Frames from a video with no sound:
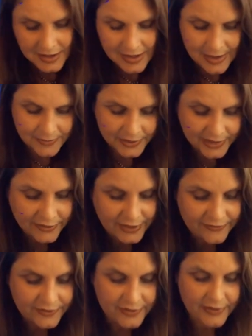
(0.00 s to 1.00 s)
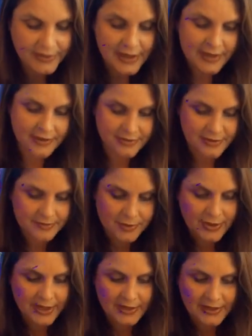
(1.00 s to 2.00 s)
I'm really grateful that the
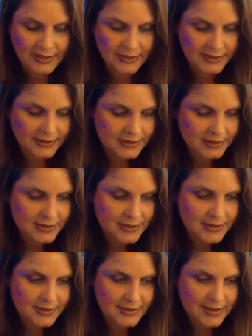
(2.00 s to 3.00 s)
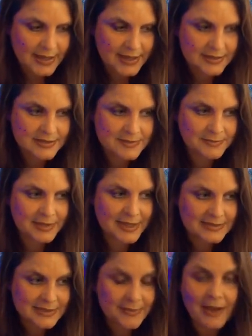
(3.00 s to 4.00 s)
Munay key has
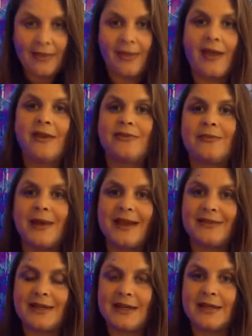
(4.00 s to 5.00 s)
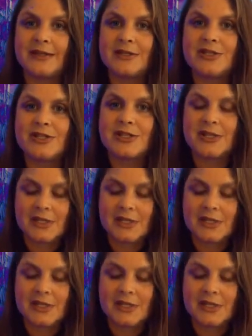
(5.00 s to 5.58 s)
blessed my life, my lineage.